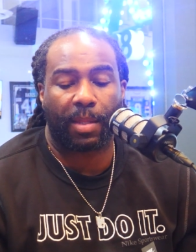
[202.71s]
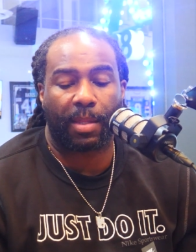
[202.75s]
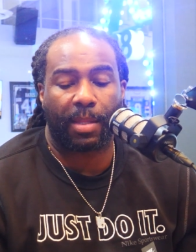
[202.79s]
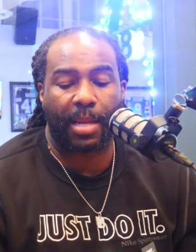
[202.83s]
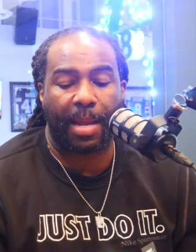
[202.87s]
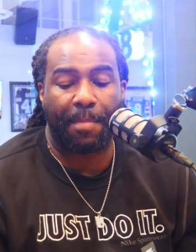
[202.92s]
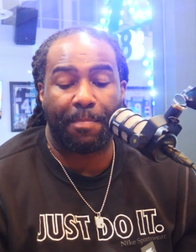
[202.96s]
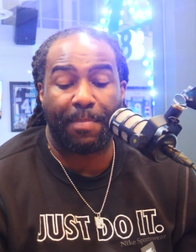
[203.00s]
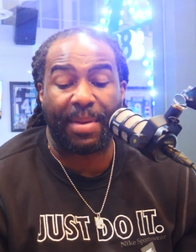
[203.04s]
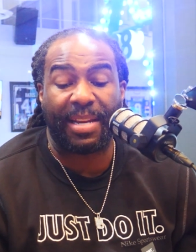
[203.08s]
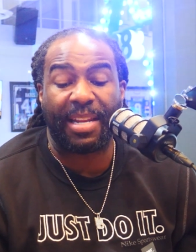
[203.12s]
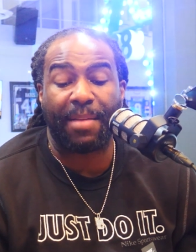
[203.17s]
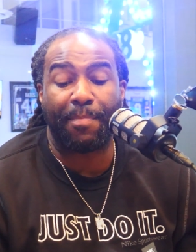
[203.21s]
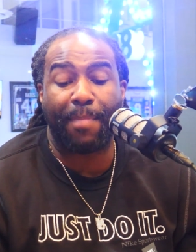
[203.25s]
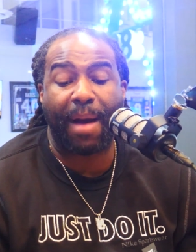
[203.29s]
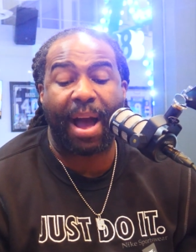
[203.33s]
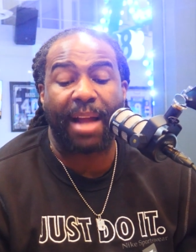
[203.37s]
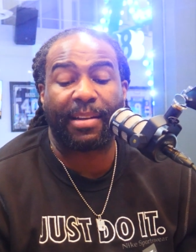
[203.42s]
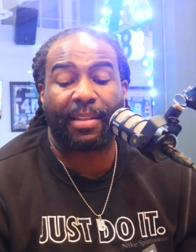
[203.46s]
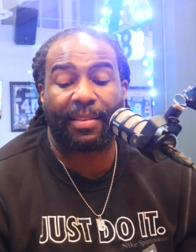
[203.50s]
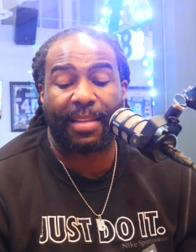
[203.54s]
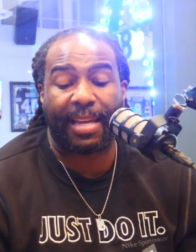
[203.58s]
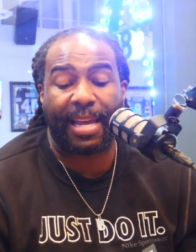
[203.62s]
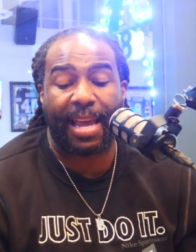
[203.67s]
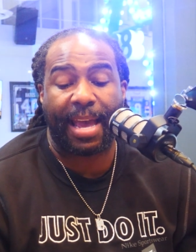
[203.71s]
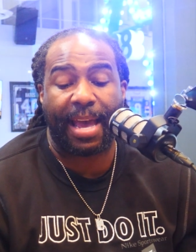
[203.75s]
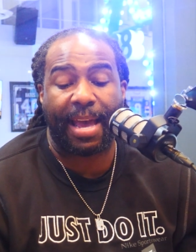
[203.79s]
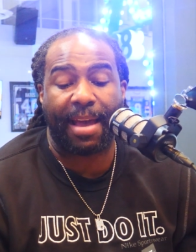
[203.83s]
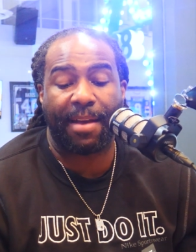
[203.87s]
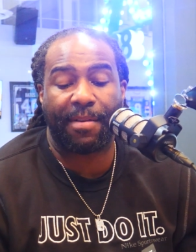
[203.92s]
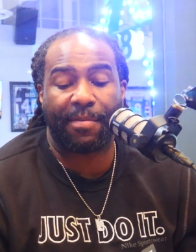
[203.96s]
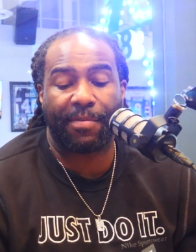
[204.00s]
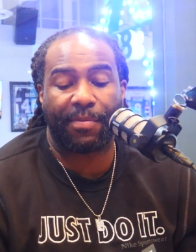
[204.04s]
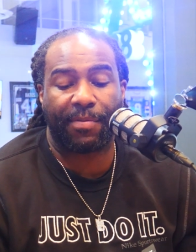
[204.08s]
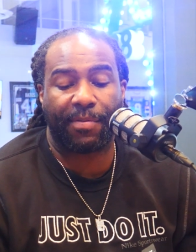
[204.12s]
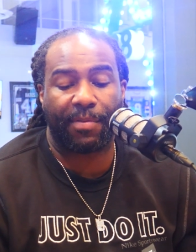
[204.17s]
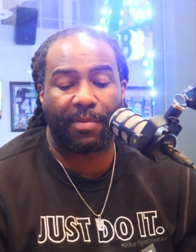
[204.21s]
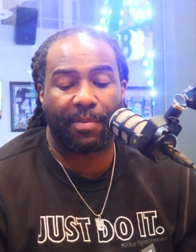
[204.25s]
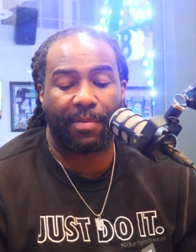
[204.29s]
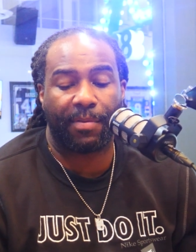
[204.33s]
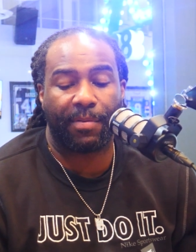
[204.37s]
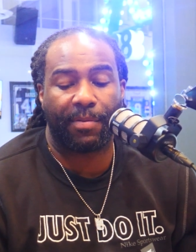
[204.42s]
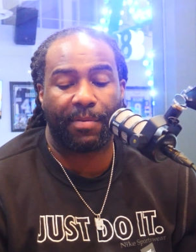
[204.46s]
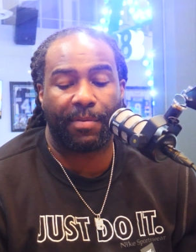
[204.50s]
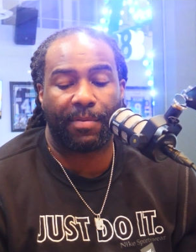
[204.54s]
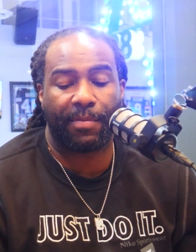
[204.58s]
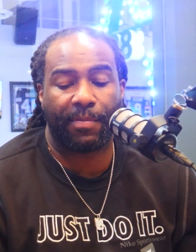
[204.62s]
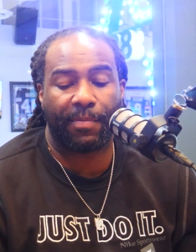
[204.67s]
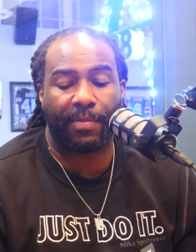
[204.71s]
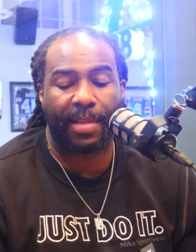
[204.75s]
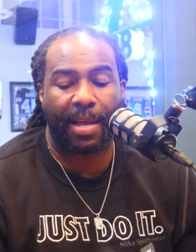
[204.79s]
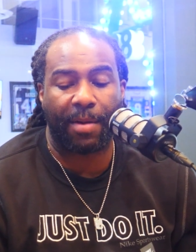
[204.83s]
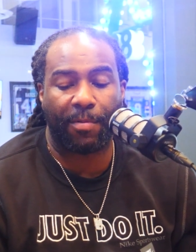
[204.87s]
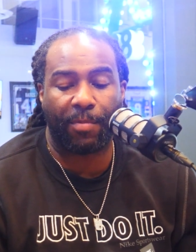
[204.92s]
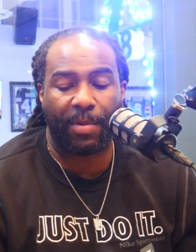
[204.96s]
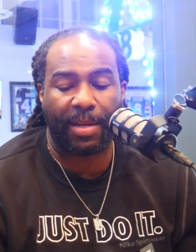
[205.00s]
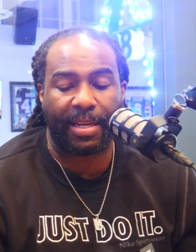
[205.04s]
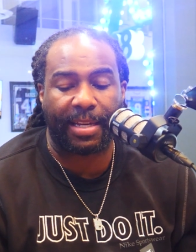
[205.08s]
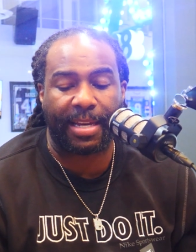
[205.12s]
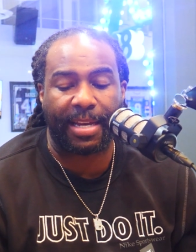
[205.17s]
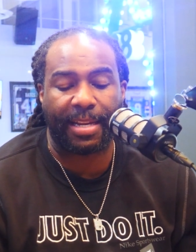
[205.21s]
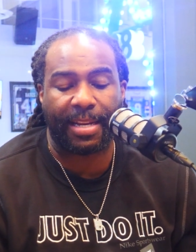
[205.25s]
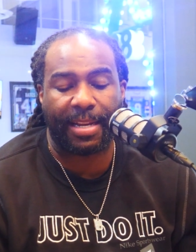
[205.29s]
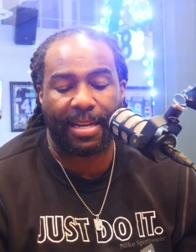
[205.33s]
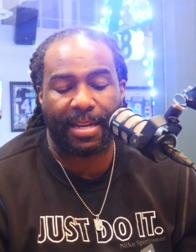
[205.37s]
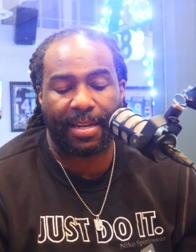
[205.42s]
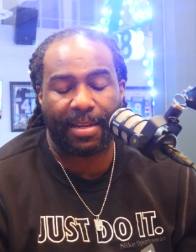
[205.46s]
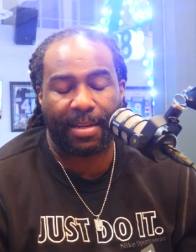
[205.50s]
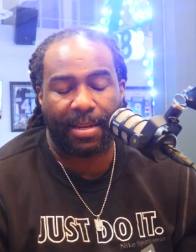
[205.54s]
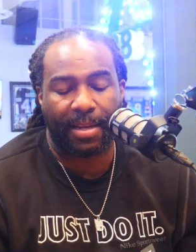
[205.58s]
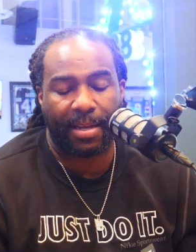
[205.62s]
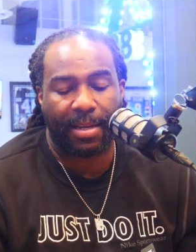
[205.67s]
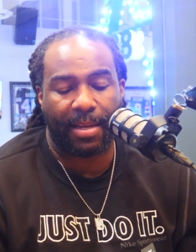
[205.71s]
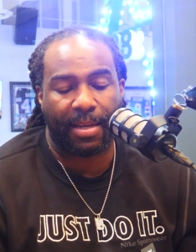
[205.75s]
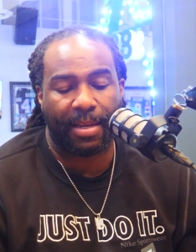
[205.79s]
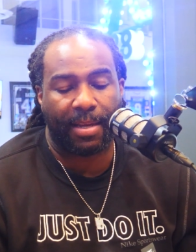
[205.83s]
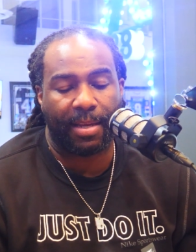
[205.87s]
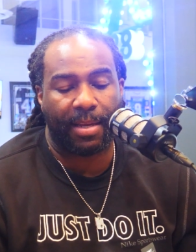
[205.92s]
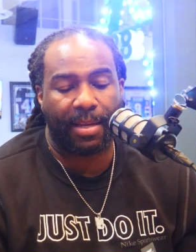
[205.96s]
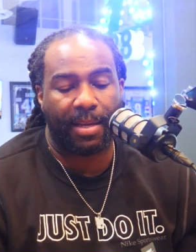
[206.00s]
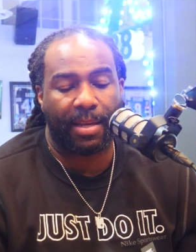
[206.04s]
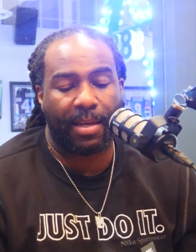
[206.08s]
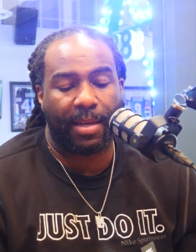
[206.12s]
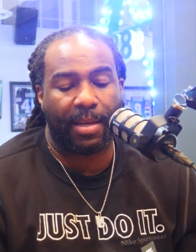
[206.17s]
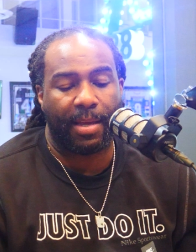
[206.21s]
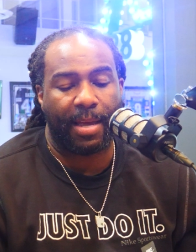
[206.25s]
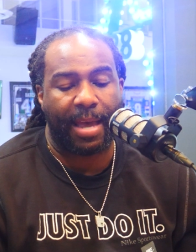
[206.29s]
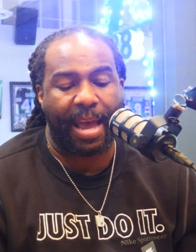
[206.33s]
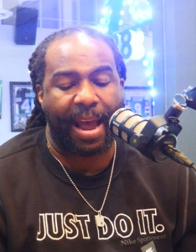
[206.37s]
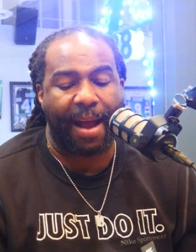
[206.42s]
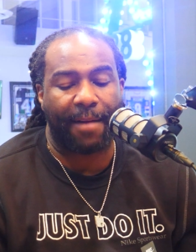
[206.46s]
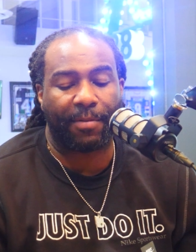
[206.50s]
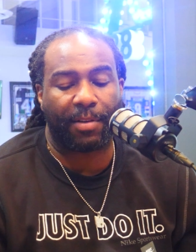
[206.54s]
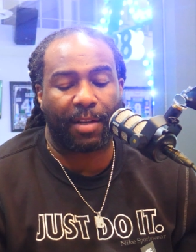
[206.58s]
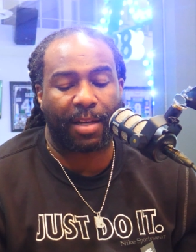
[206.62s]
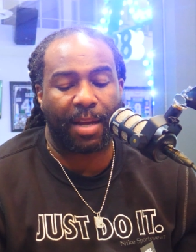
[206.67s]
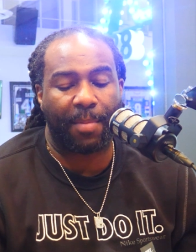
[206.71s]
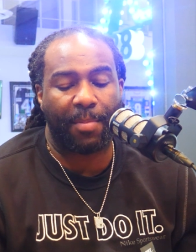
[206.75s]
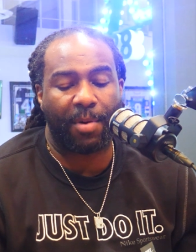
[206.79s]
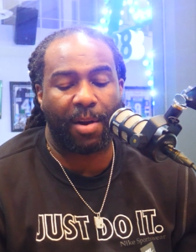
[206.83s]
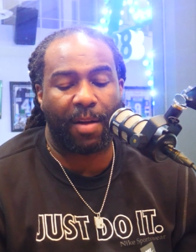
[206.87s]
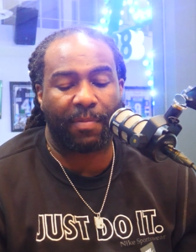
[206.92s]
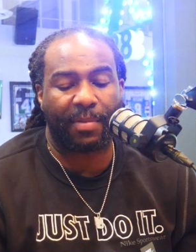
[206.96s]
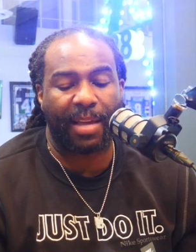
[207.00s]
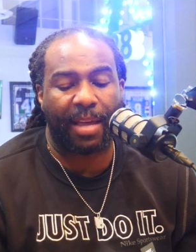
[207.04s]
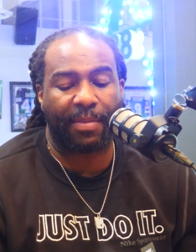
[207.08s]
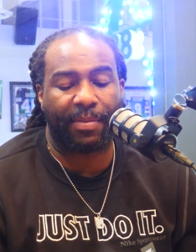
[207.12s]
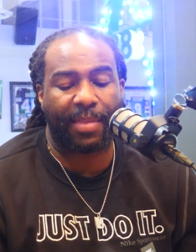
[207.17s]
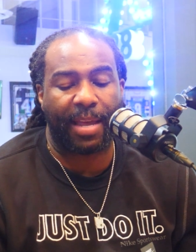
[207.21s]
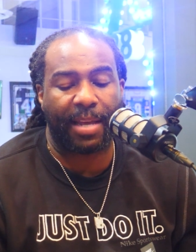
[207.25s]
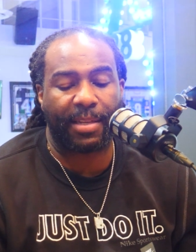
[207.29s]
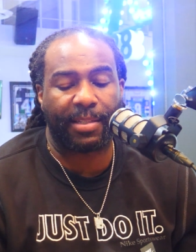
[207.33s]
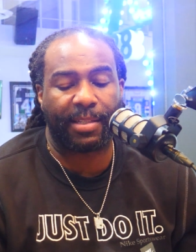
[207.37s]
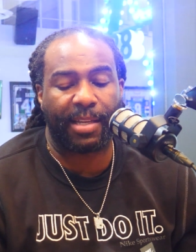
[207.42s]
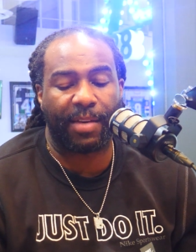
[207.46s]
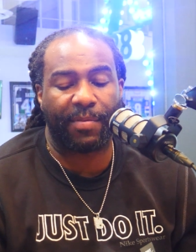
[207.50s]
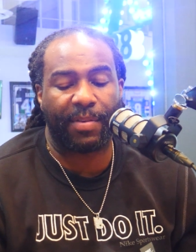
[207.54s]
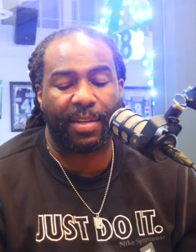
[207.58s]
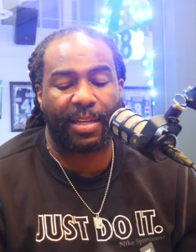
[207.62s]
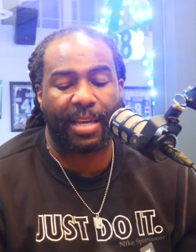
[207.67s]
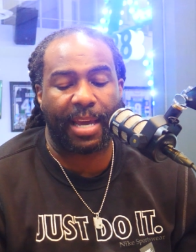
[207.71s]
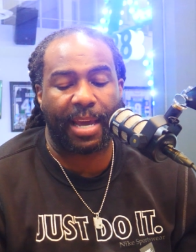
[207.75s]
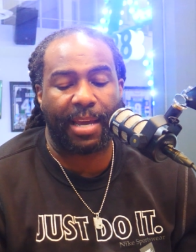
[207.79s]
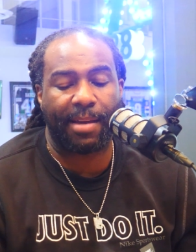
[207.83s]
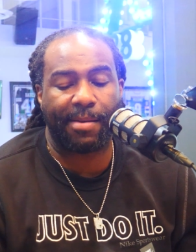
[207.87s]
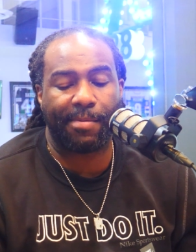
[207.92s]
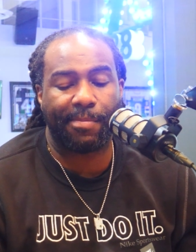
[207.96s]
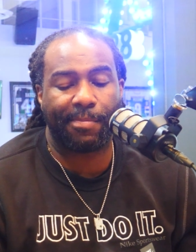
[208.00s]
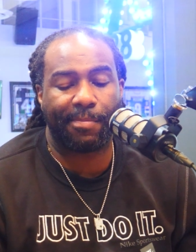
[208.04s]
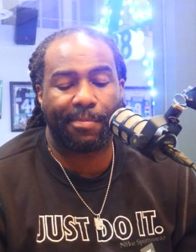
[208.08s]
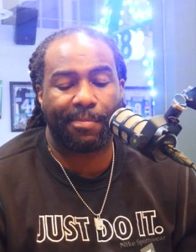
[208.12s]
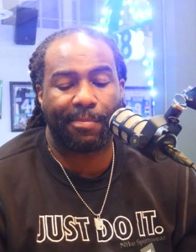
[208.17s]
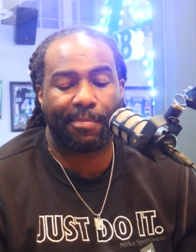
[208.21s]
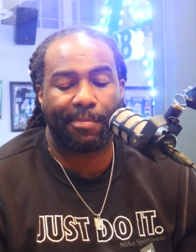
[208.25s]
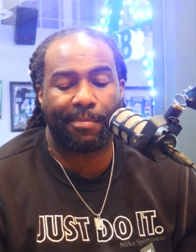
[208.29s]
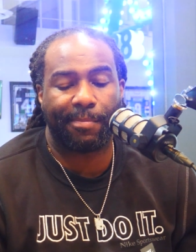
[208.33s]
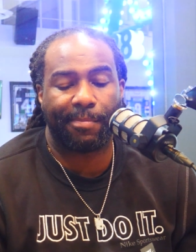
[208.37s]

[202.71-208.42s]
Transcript: That mini bye that they have that weekend after coming off that Thanksgiving game,